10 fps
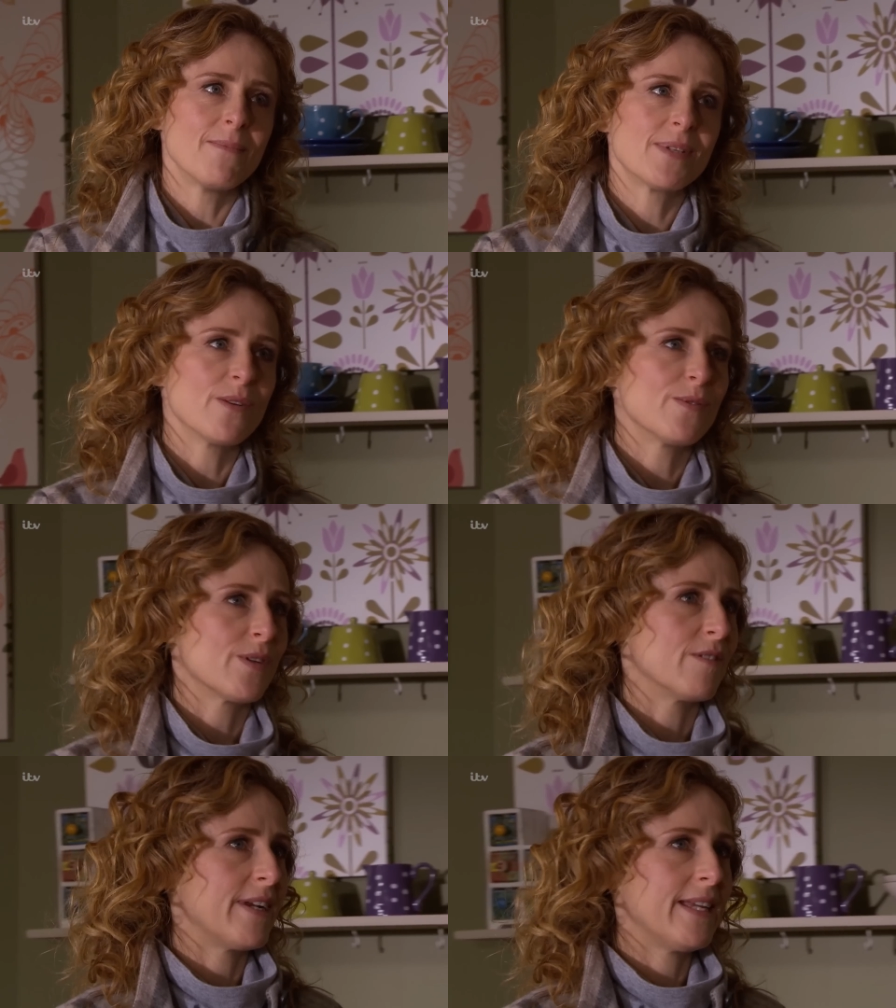I'm so
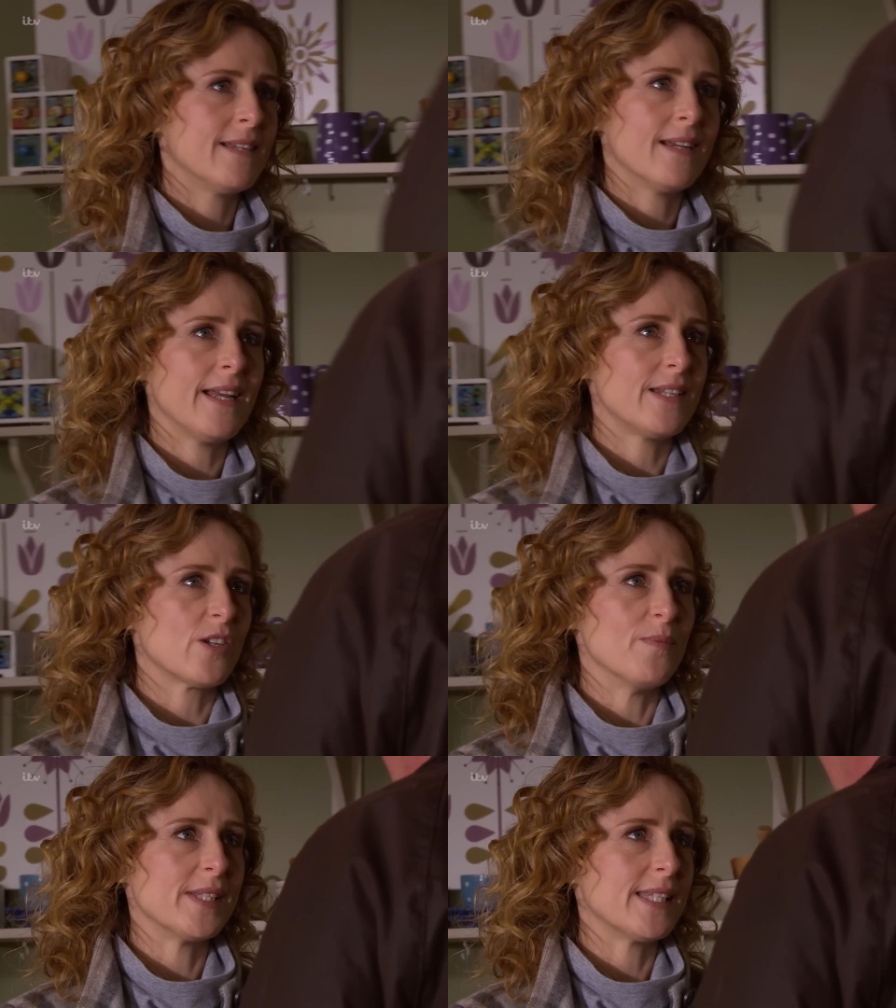sorry. I had
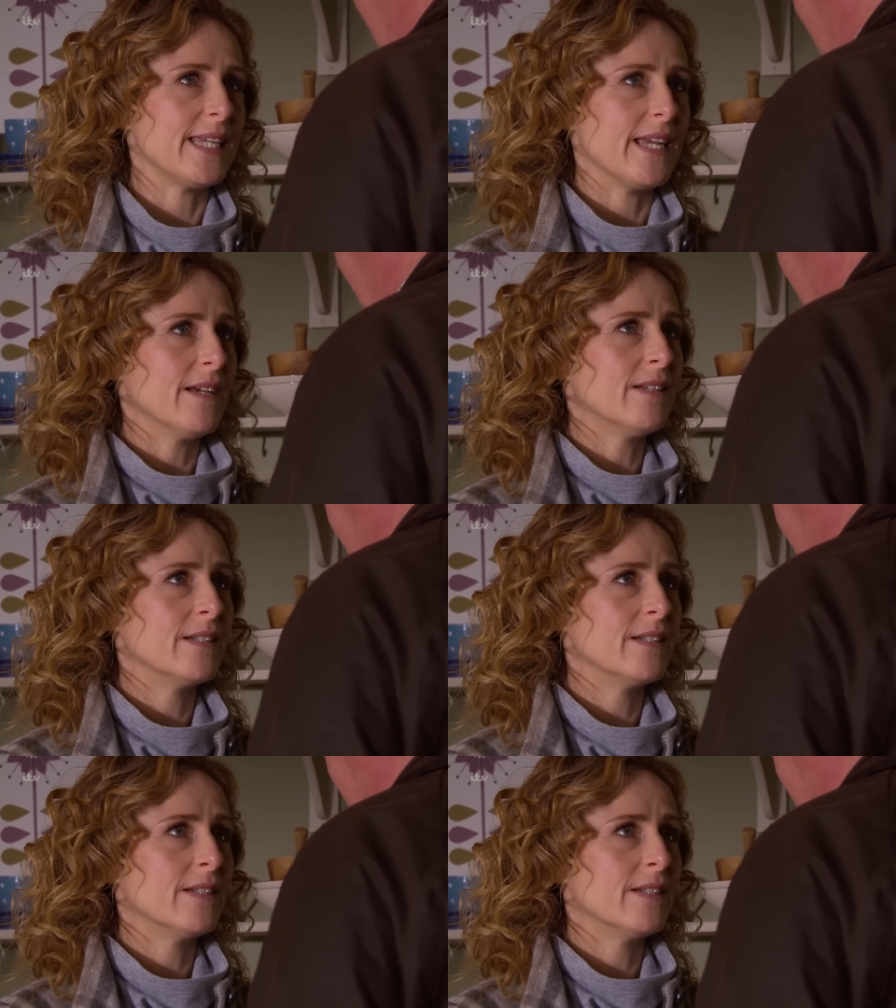to come and see you.